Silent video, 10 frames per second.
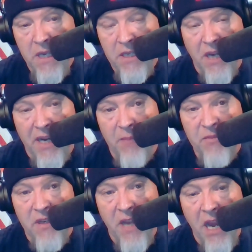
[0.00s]
Sign up
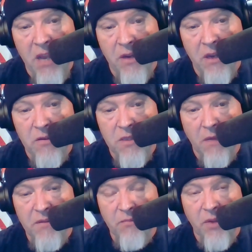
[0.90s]
today and you get
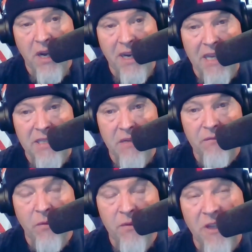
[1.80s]
yourself some podcast
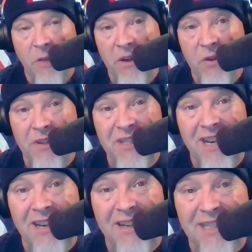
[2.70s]
info and tell them that
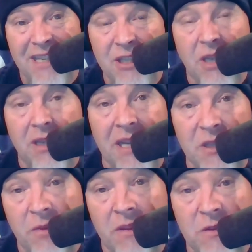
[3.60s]
CrustyCanuck sent you. Links
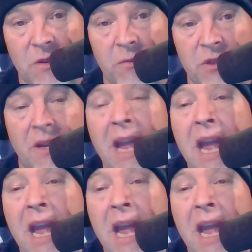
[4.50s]
will be in the description.